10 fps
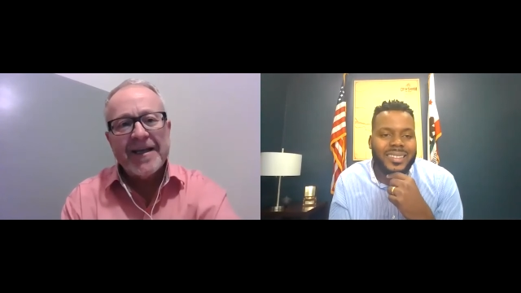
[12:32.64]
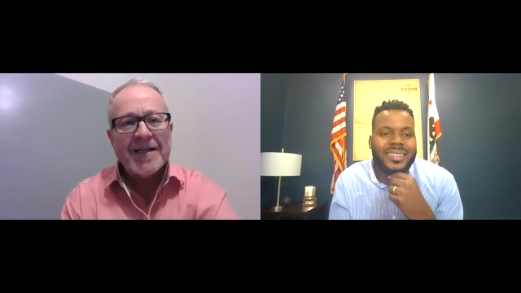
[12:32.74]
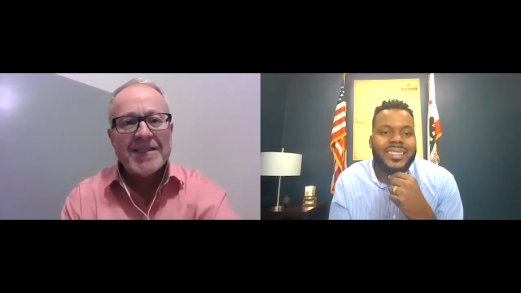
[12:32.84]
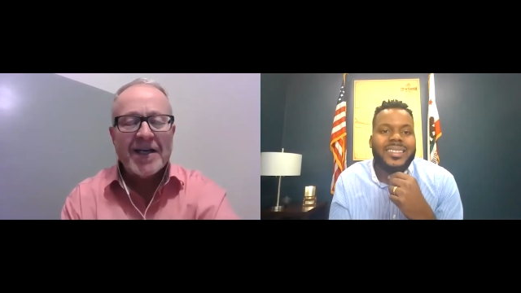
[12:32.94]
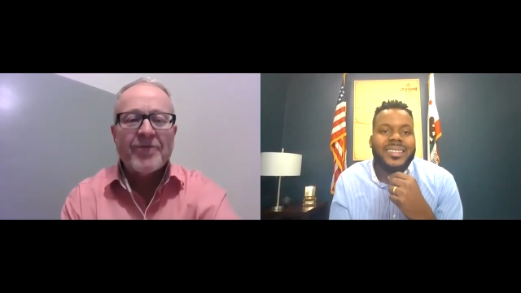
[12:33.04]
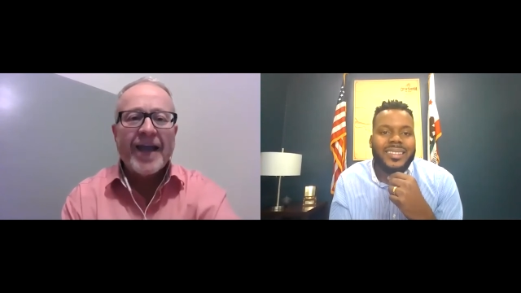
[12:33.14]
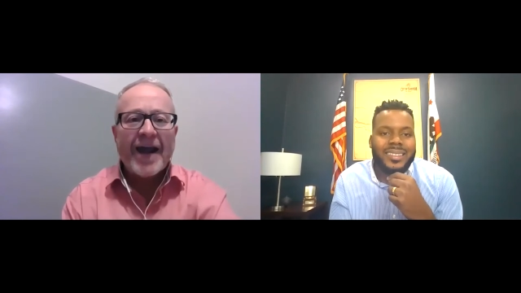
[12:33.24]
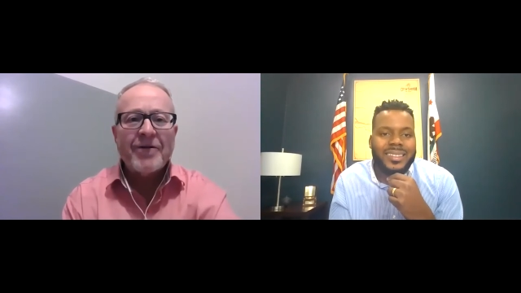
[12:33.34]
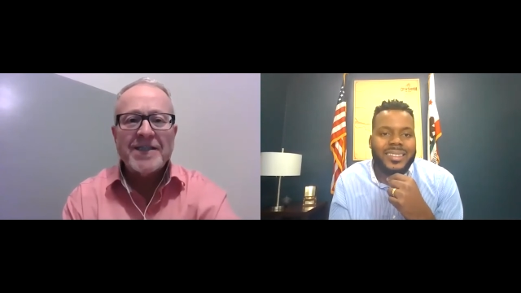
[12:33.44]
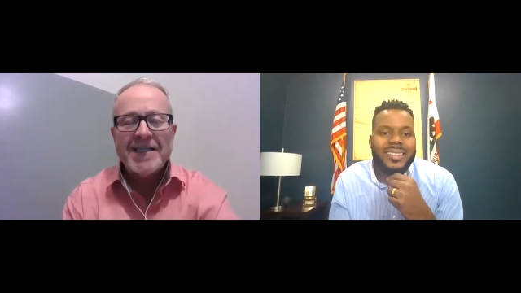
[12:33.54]
Speaker 1: idea of a
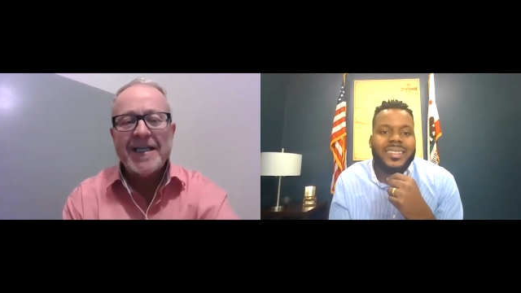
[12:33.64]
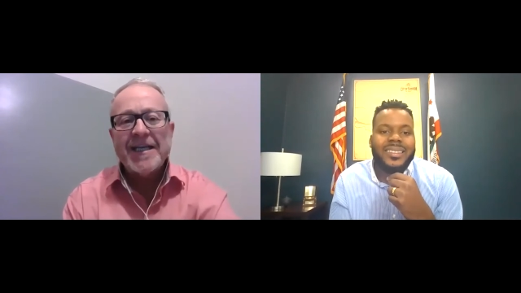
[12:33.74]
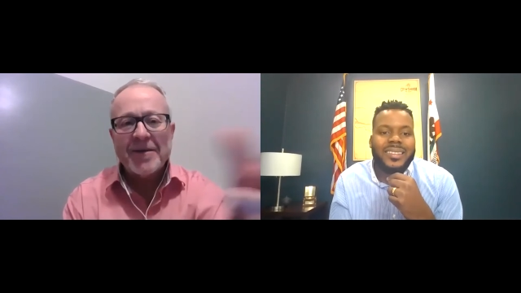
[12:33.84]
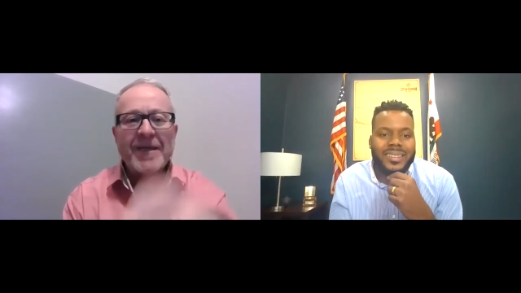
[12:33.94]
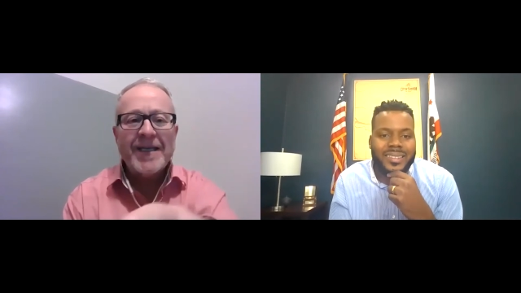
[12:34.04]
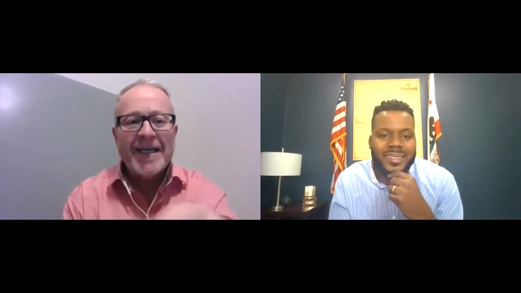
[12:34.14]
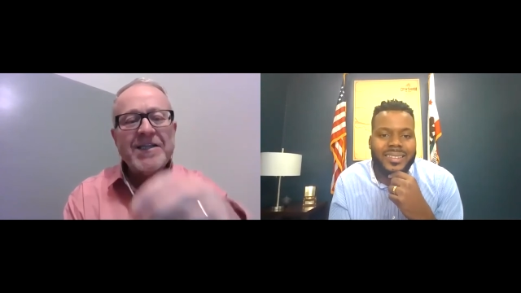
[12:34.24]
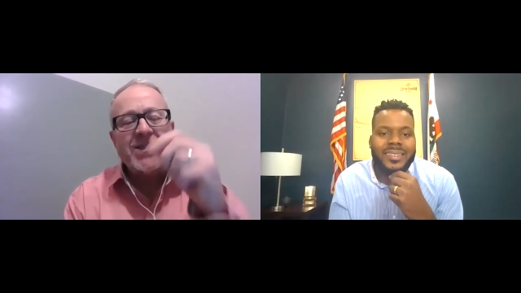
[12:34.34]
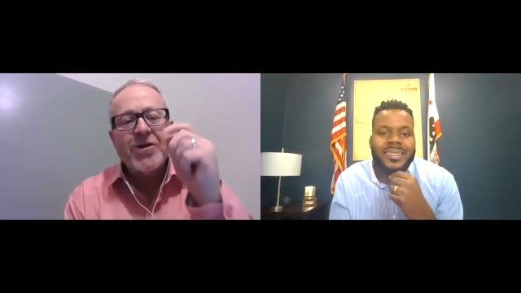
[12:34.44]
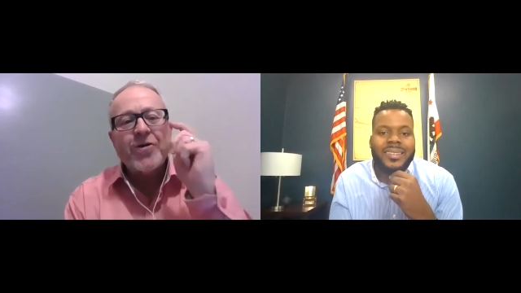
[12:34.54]
guaranteed income in
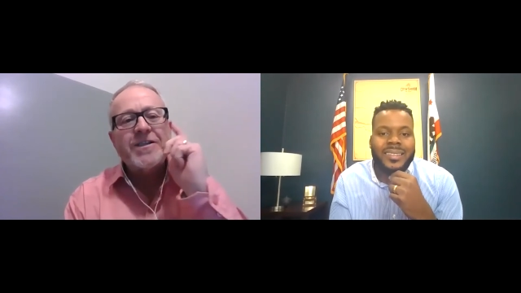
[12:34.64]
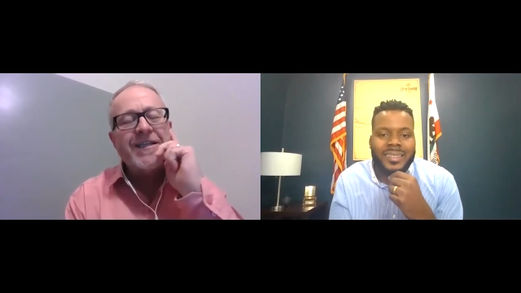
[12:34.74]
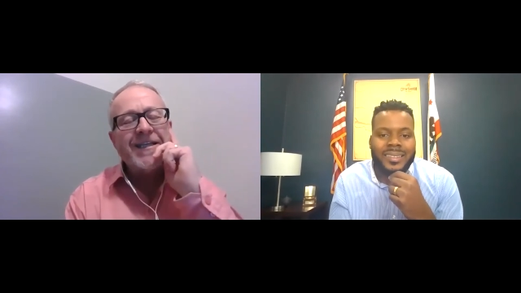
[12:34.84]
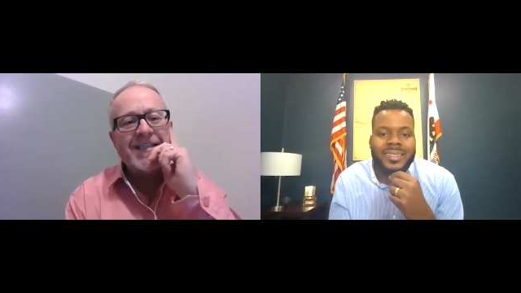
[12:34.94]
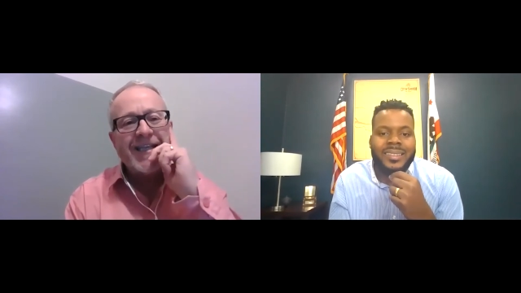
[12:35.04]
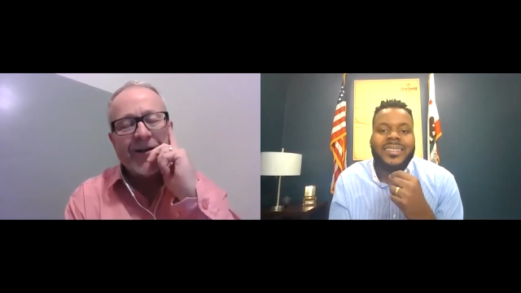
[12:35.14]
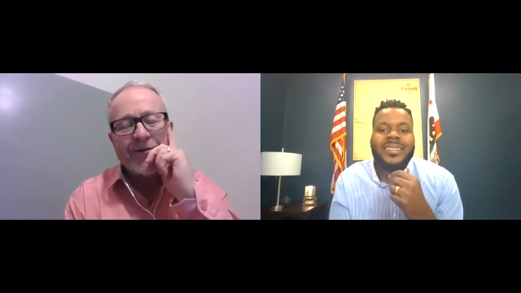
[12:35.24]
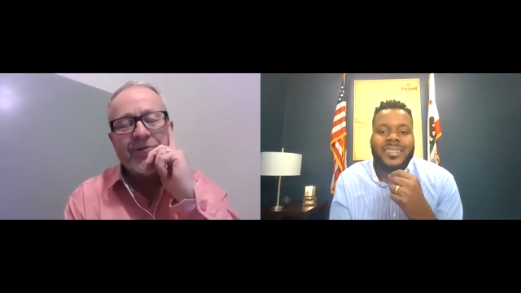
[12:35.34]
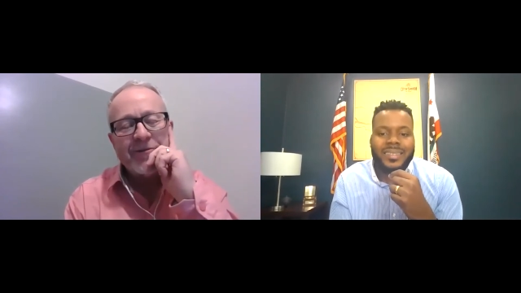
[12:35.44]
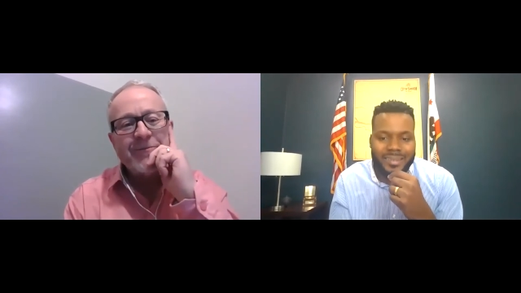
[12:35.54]
Stockton
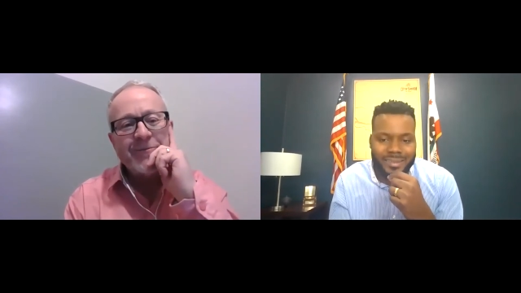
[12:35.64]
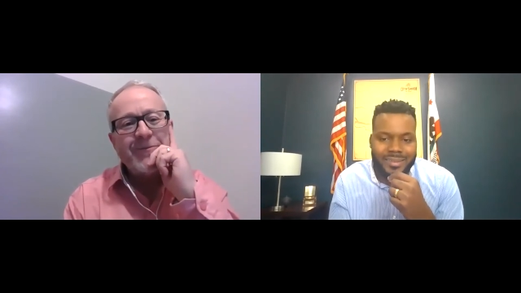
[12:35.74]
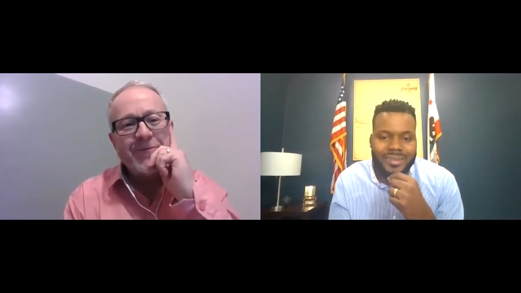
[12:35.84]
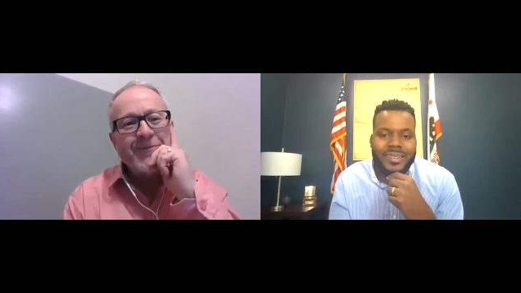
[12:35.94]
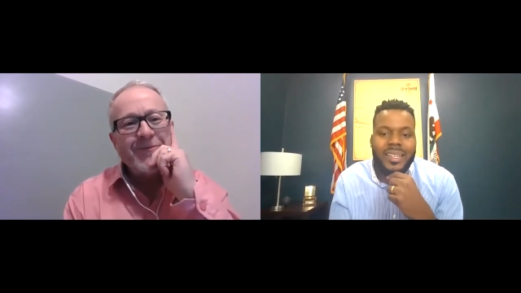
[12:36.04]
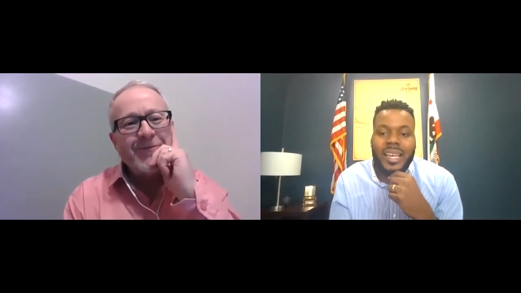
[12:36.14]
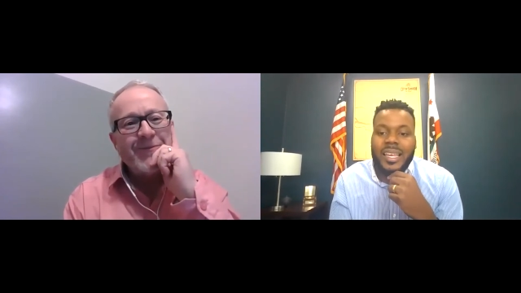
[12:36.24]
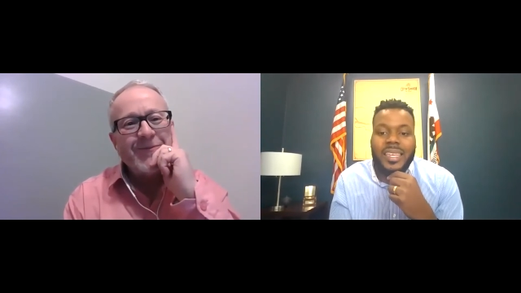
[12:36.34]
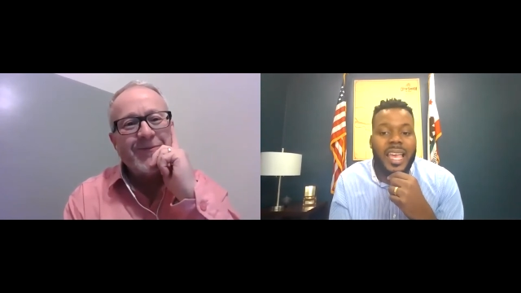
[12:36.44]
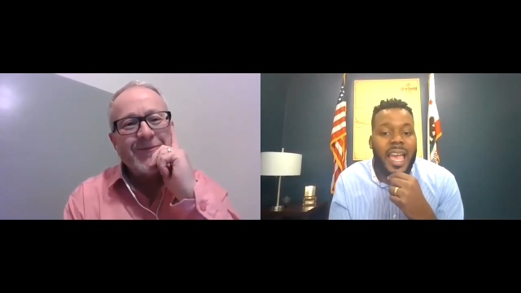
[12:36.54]
itself.
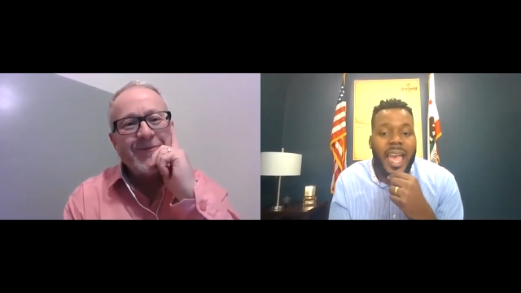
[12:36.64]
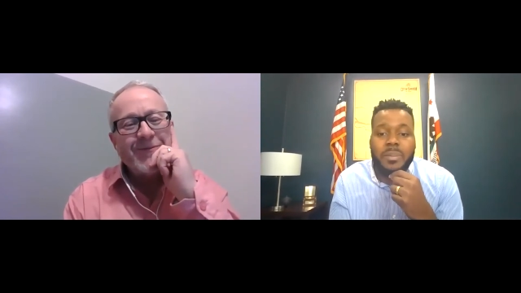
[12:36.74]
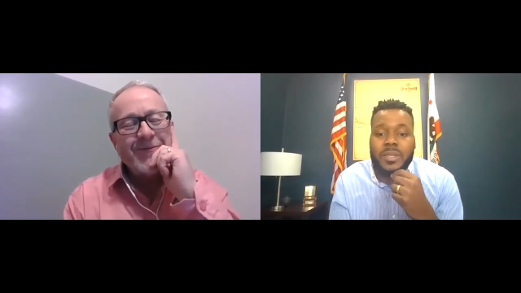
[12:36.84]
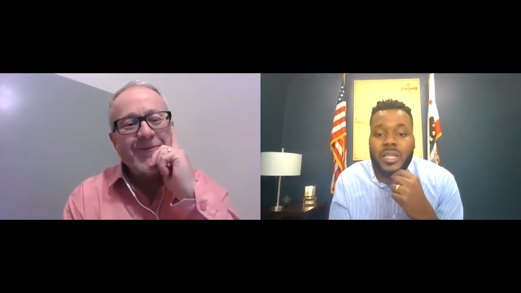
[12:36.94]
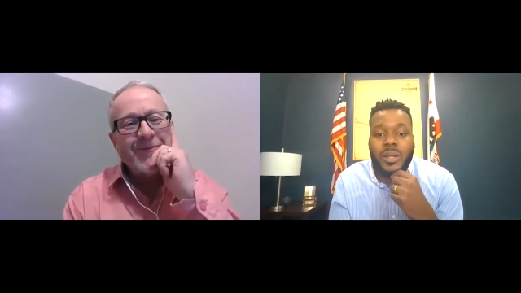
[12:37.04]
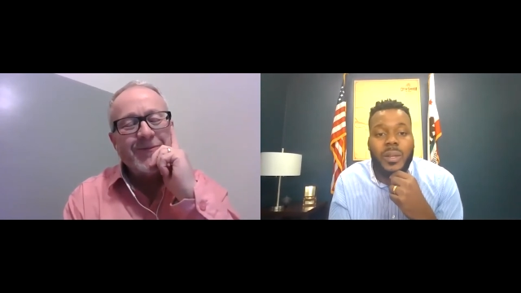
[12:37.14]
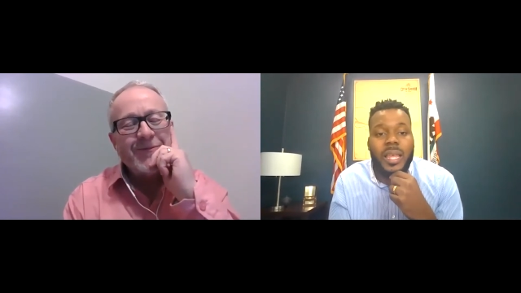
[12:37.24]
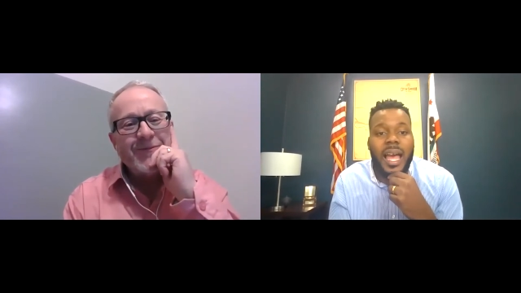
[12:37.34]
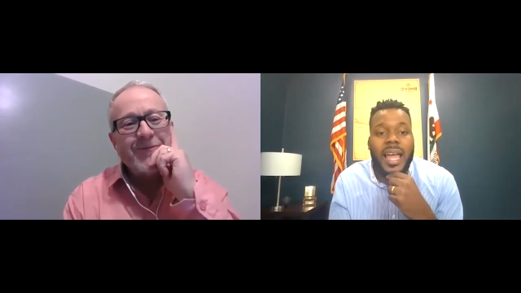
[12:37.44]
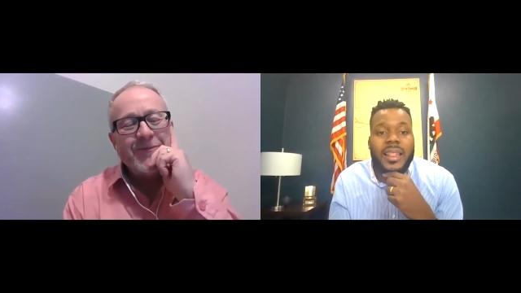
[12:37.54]
Speaker 2: Yeah, absolutely. I